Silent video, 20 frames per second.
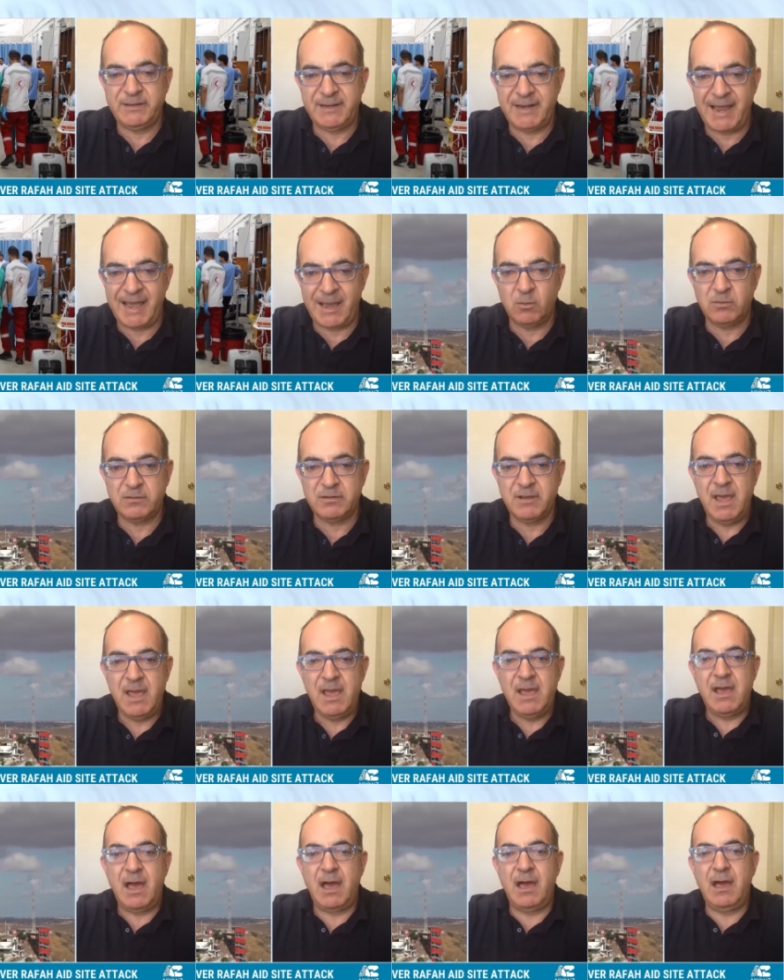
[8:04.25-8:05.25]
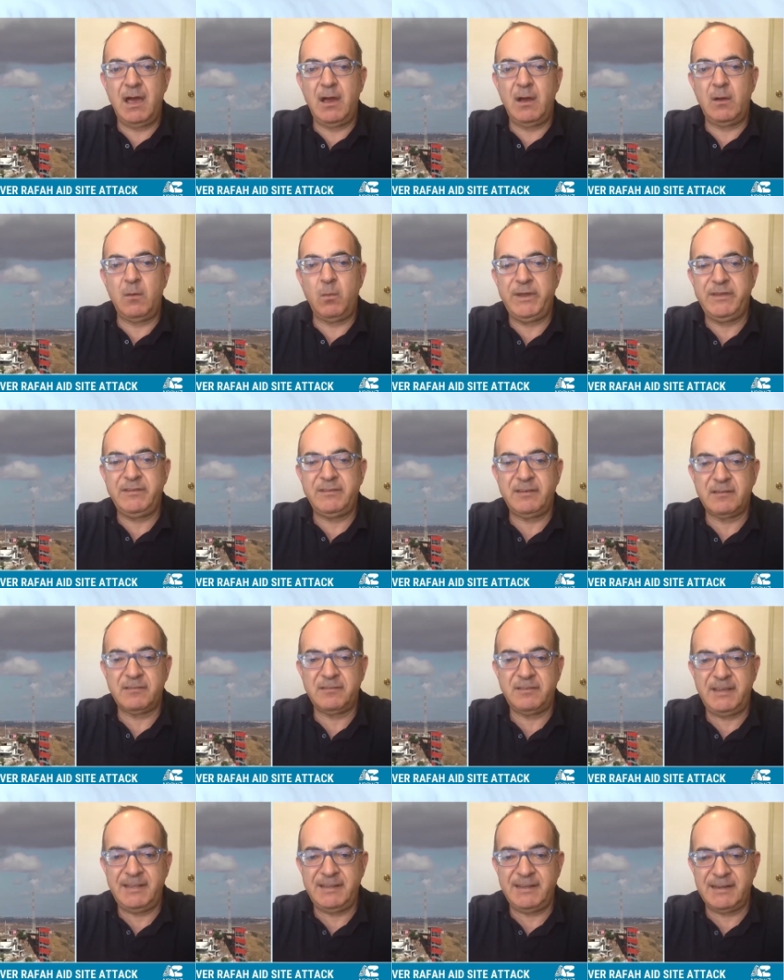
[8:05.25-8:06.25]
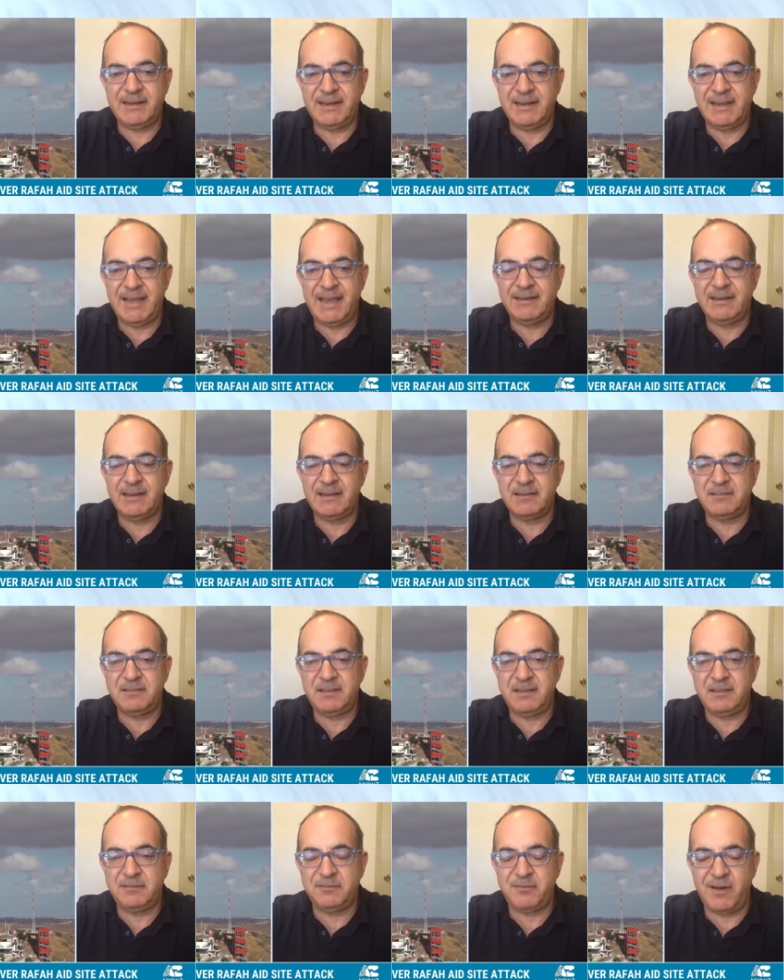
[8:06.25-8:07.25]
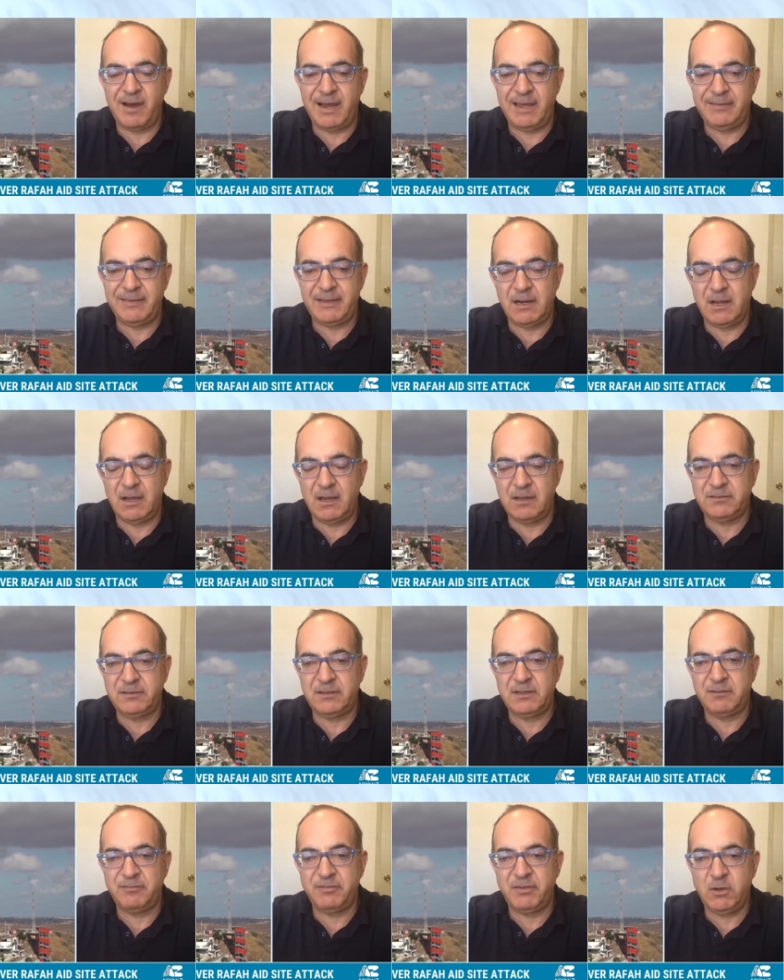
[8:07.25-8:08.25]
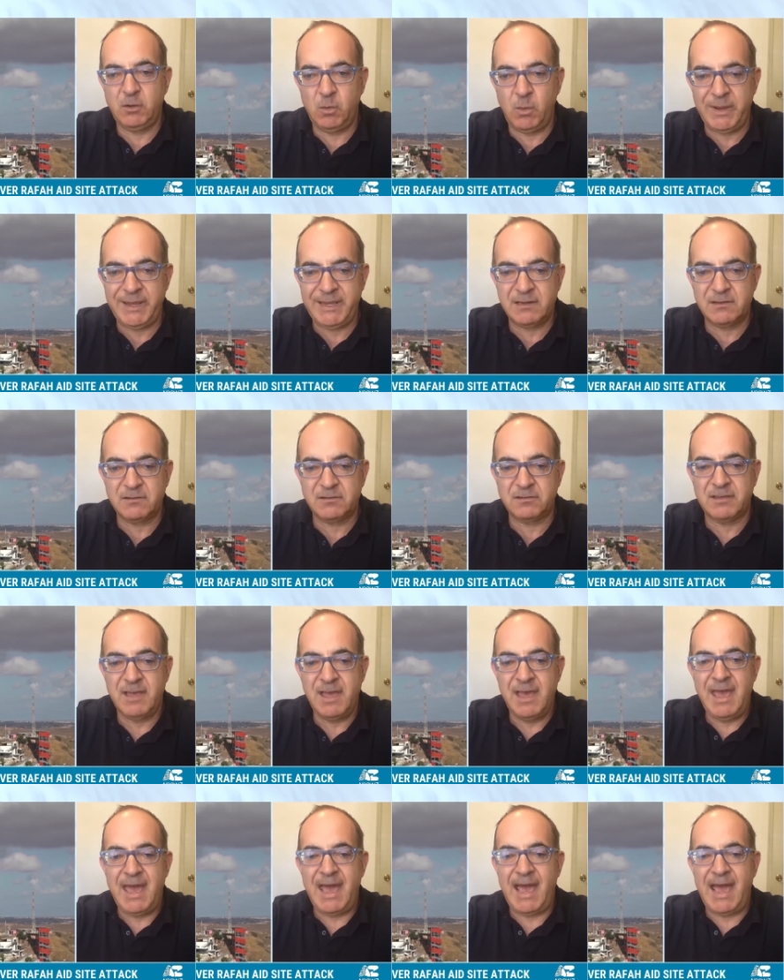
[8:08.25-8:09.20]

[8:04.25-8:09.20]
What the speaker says: pointed out, we succeeded in getting a ceasefire that lasted a few weeks